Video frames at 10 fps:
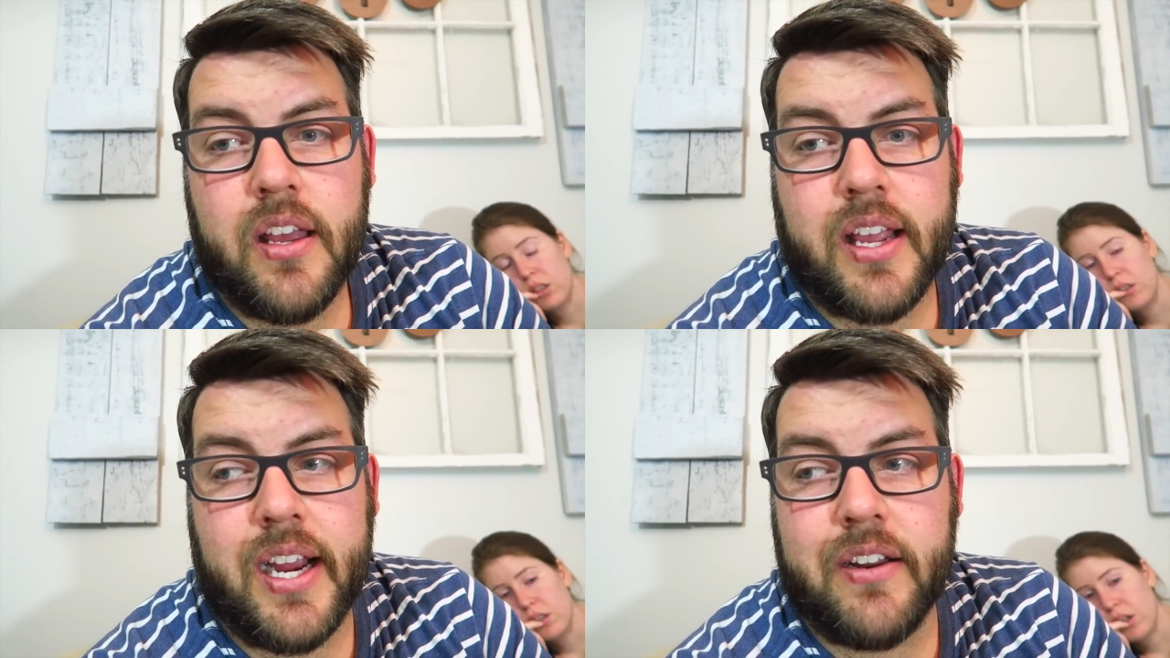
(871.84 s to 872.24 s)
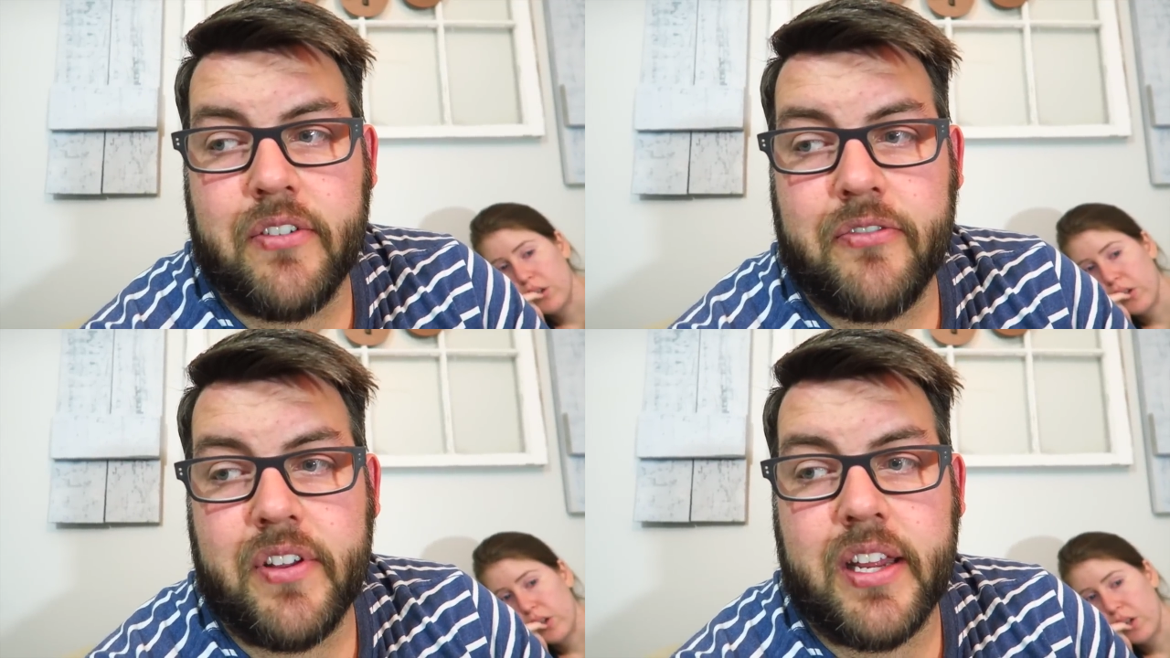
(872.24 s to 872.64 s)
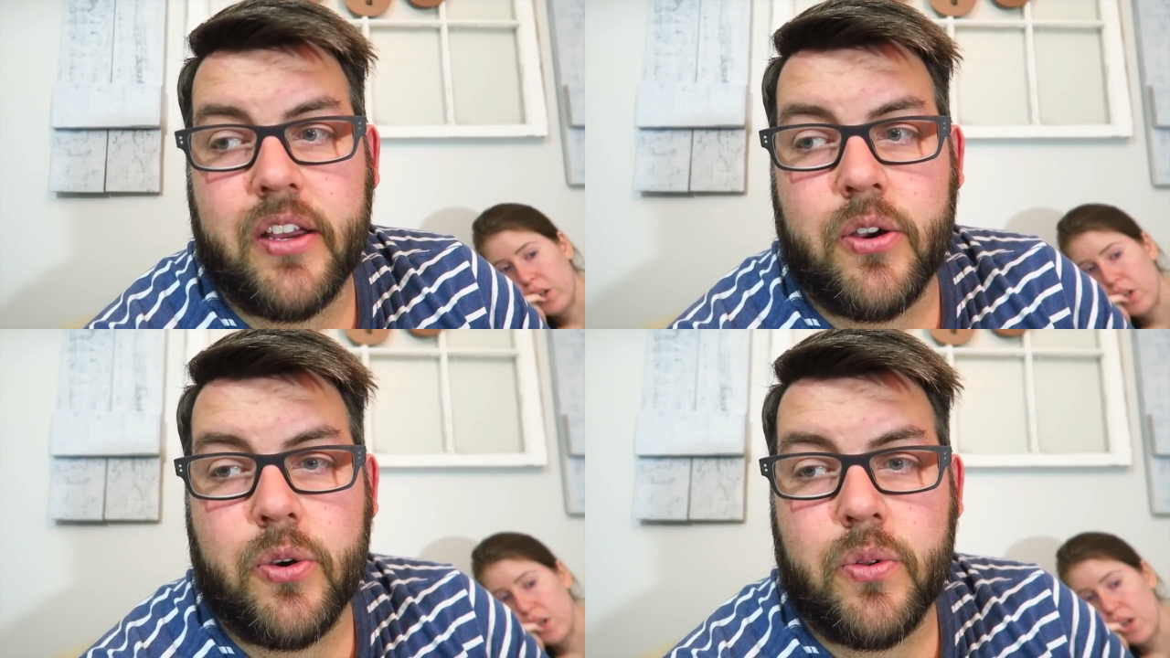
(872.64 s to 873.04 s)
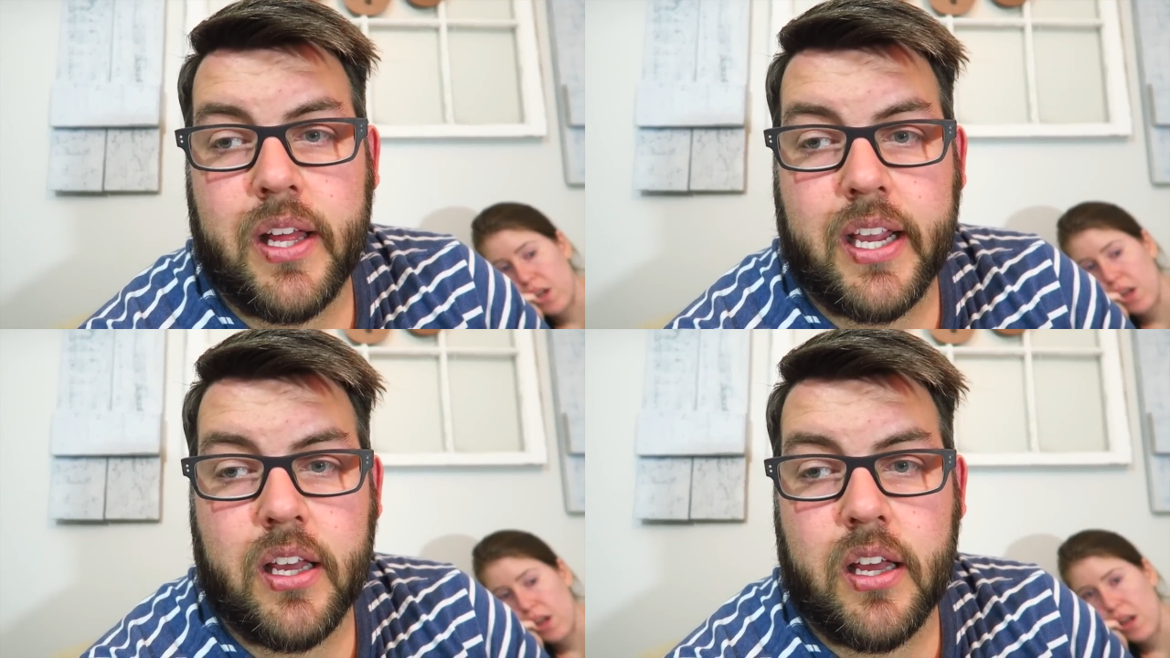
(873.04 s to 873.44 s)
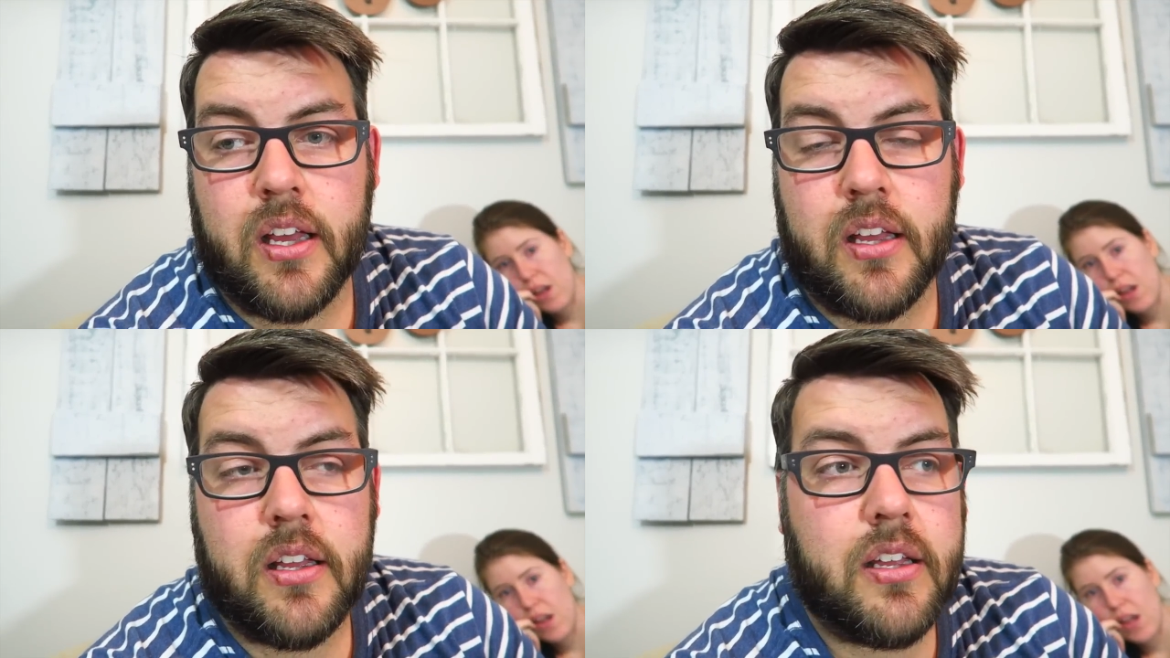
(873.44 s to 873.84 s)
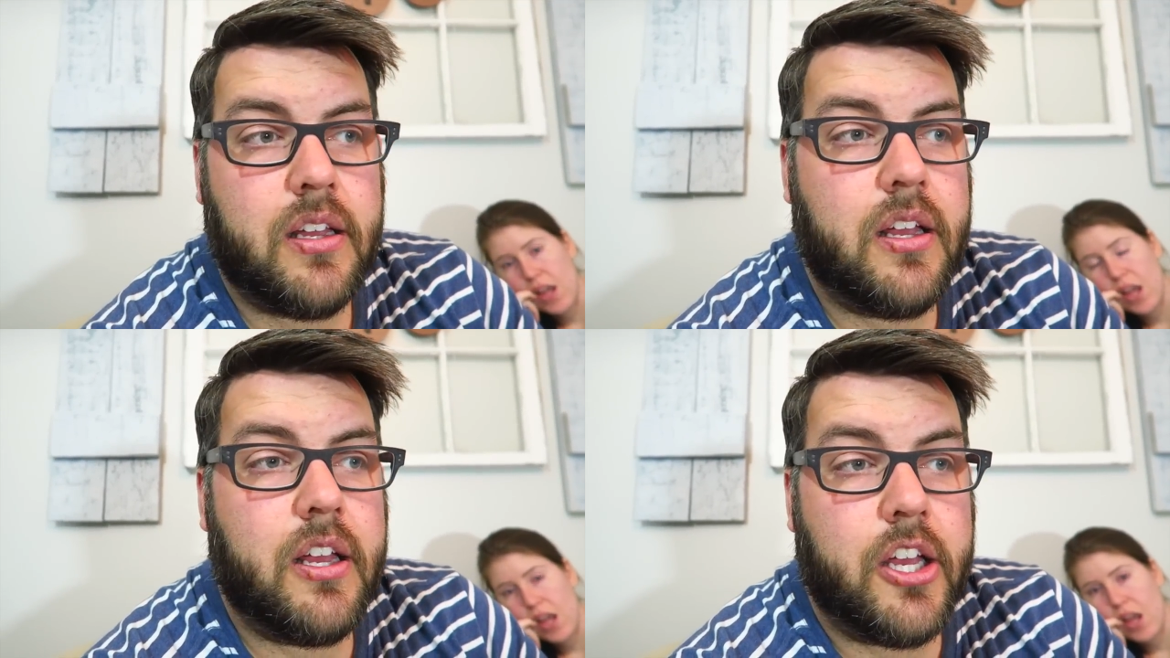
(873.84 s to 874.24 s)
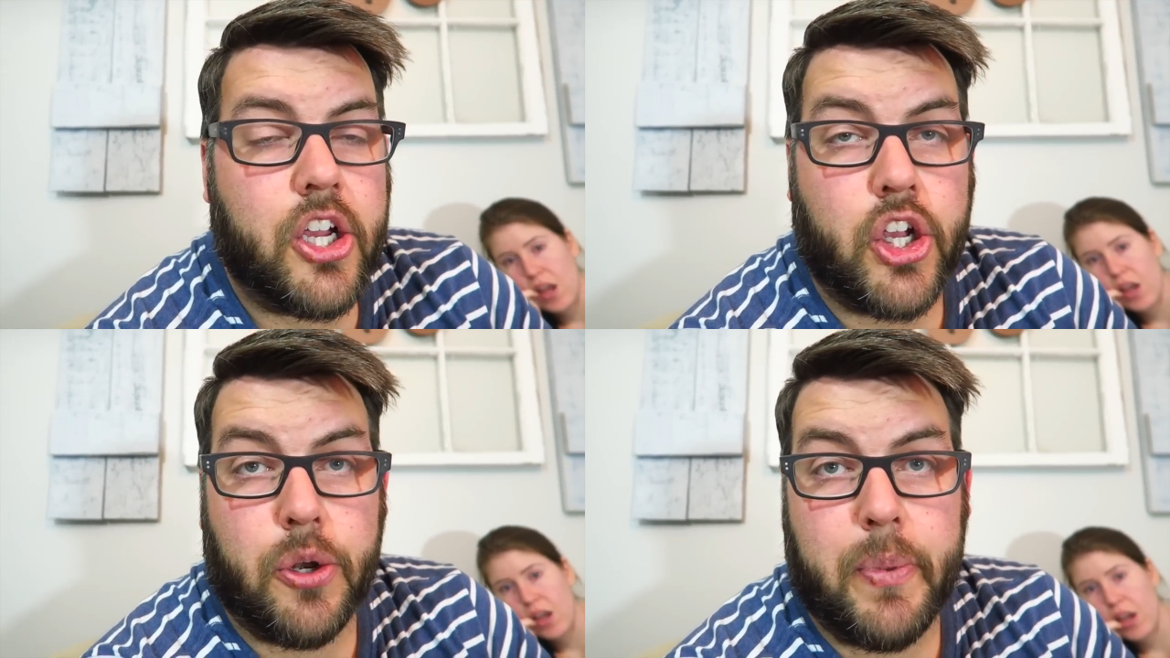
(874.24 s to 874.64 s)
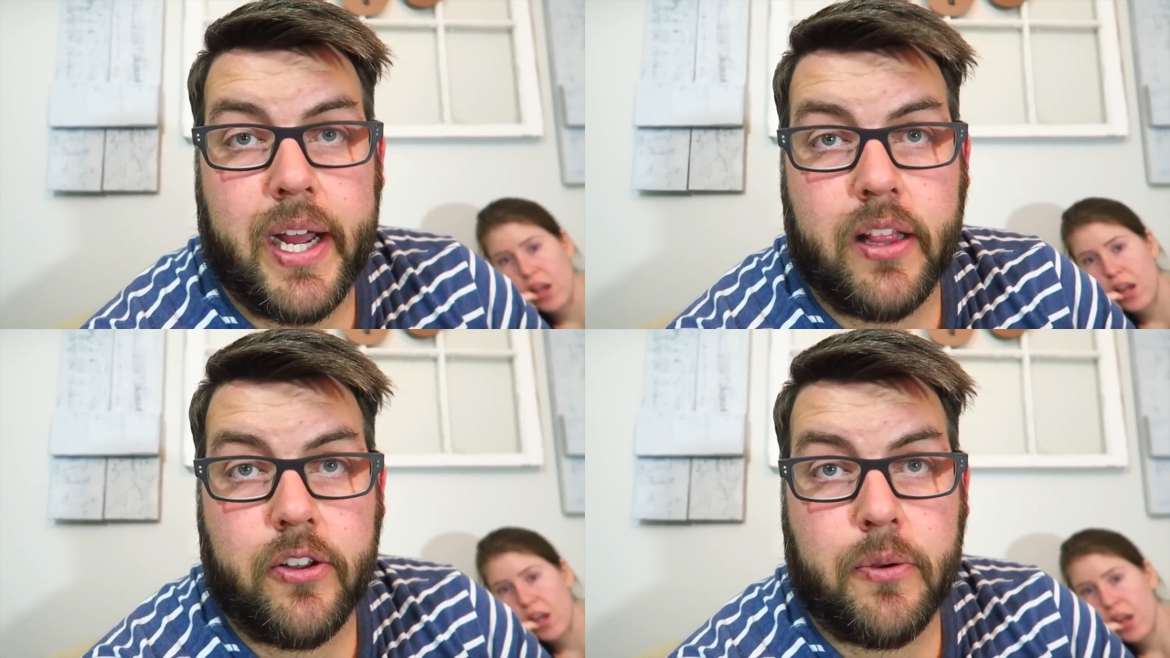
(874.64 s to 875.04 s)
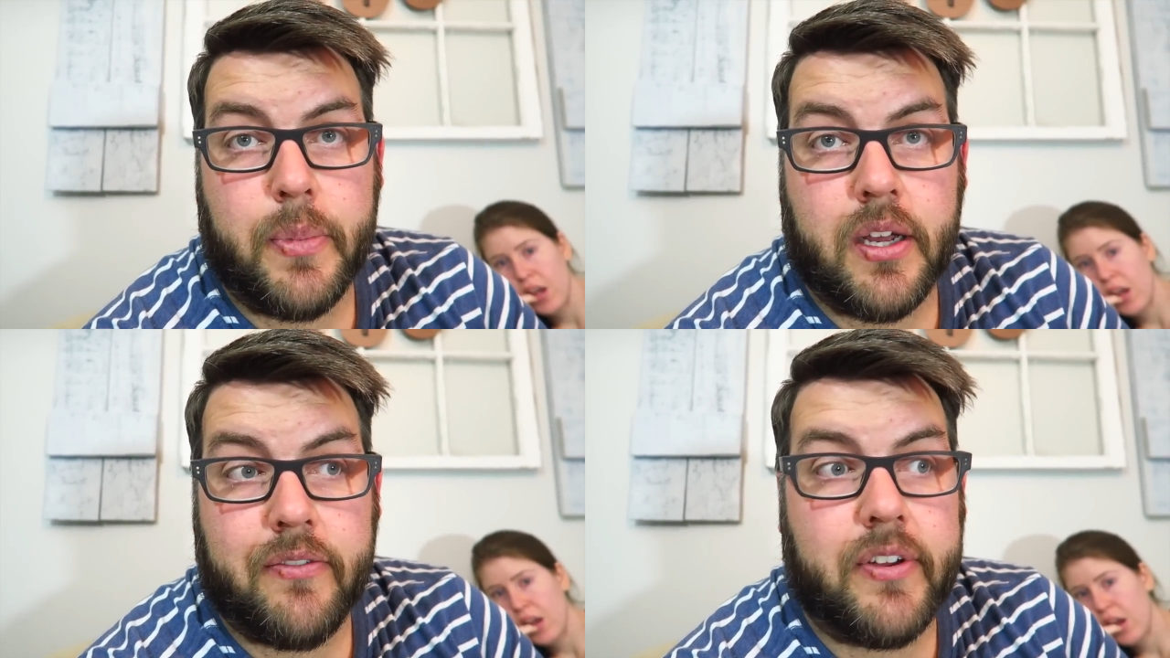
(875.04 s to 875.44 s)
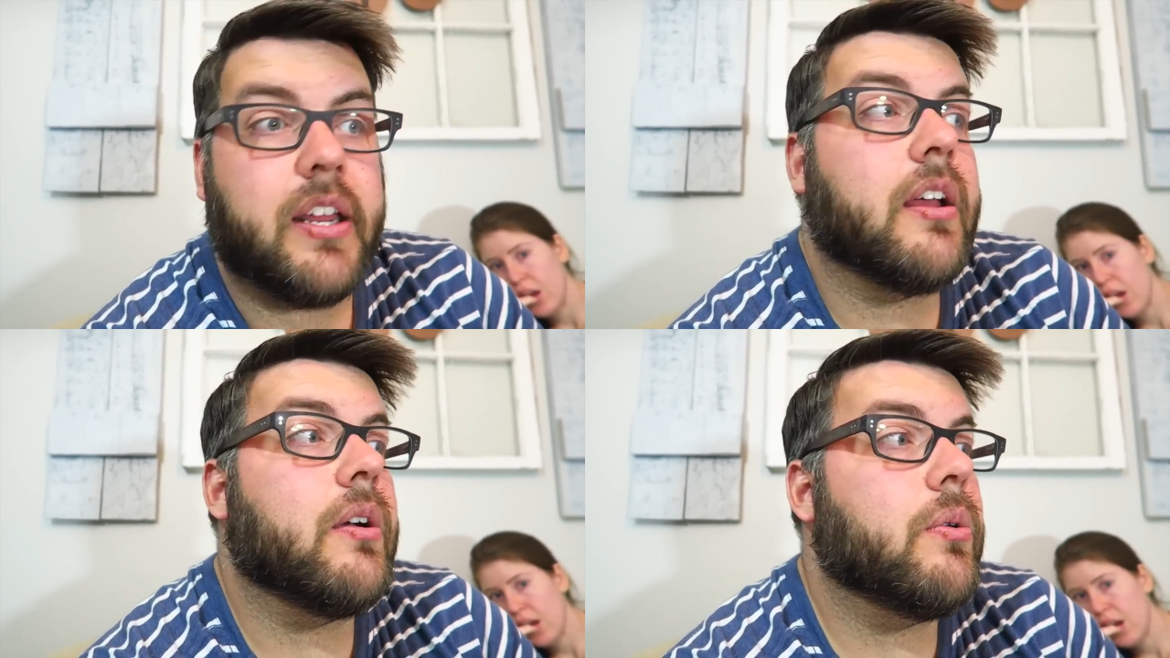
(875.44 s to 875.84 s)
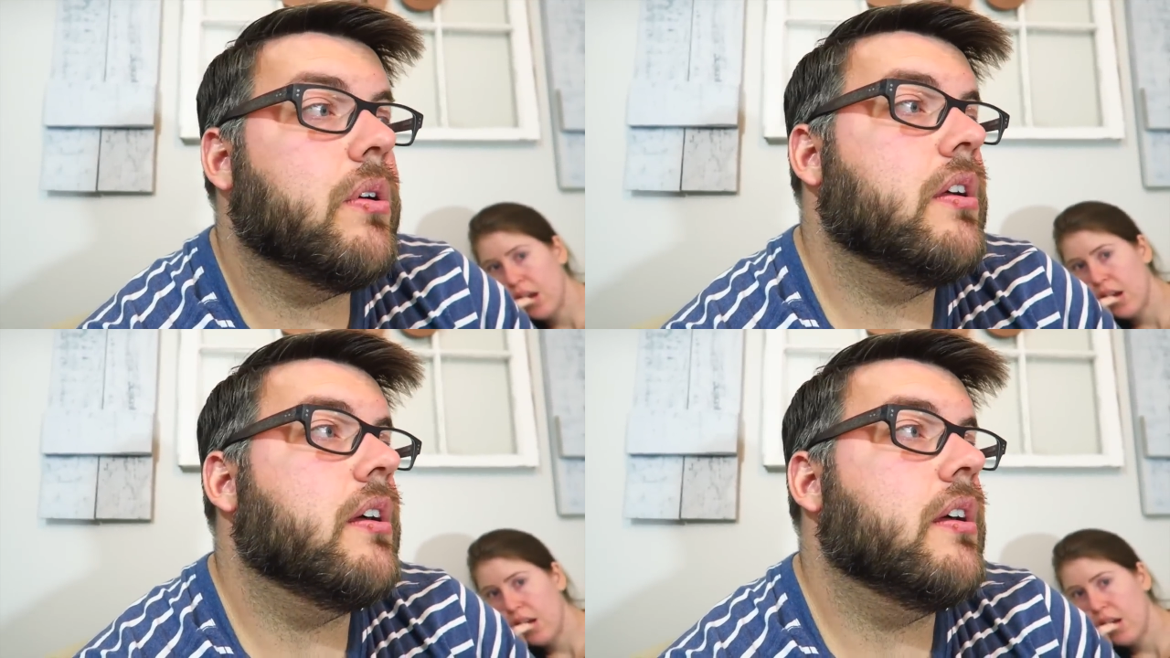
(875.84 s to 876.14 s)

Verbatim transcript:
Speaker 1: kind of a video, like a goodbye little Bug video.